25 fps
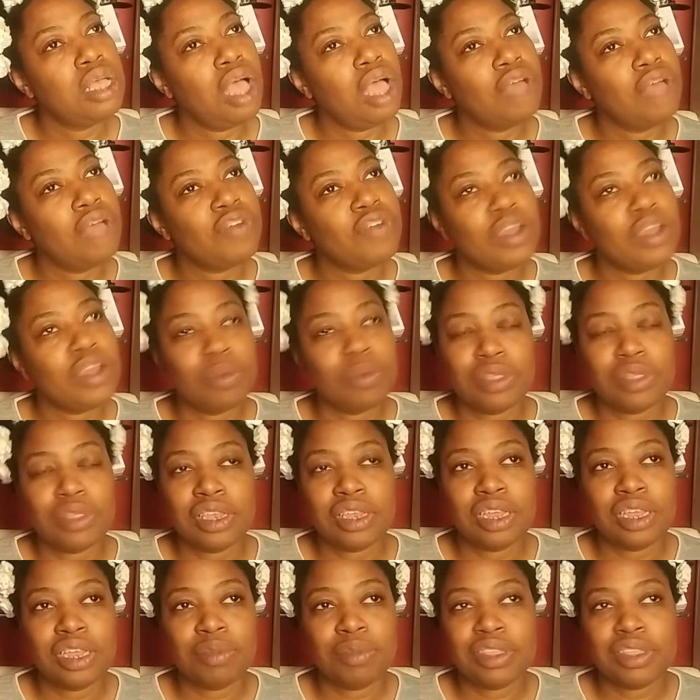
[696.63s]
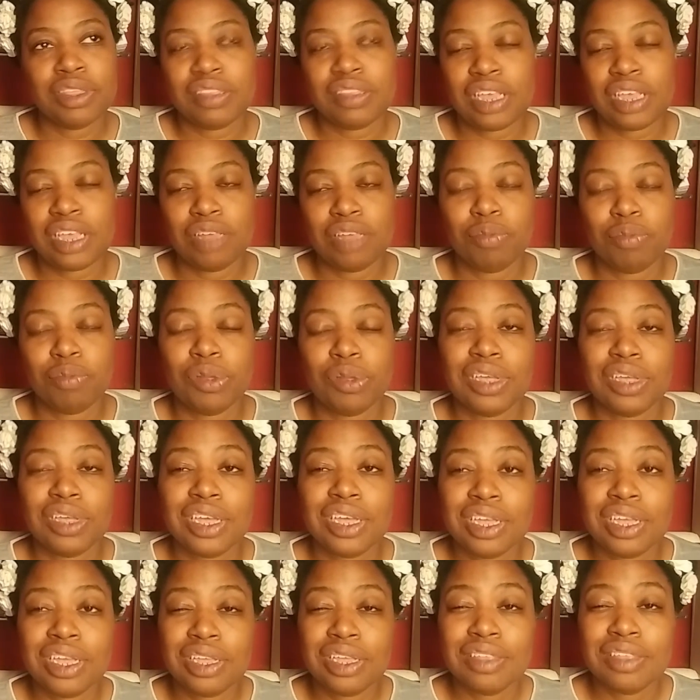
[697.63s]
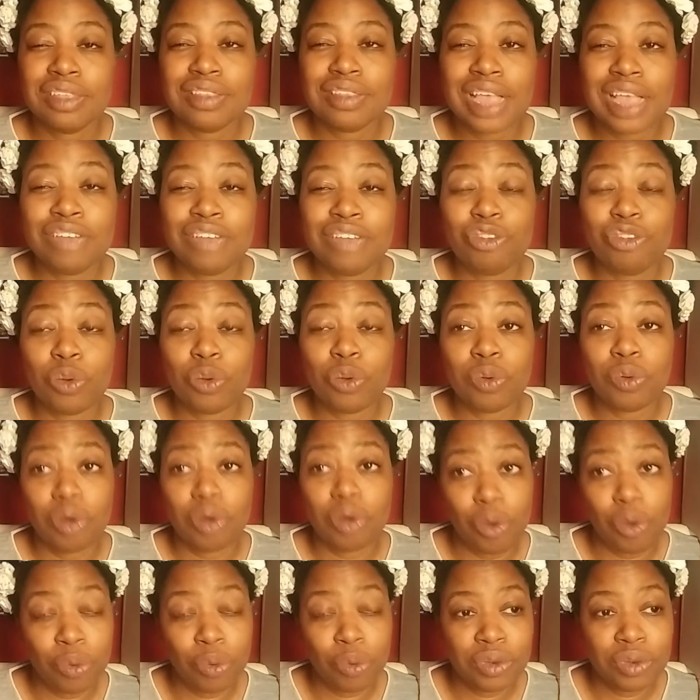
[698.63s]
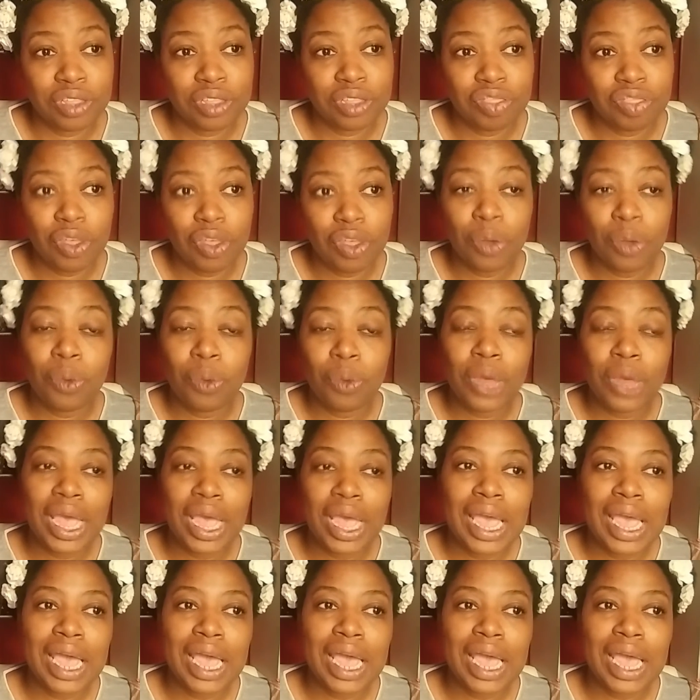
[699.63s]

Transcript: forget what the name of the second book is. I don't own it though.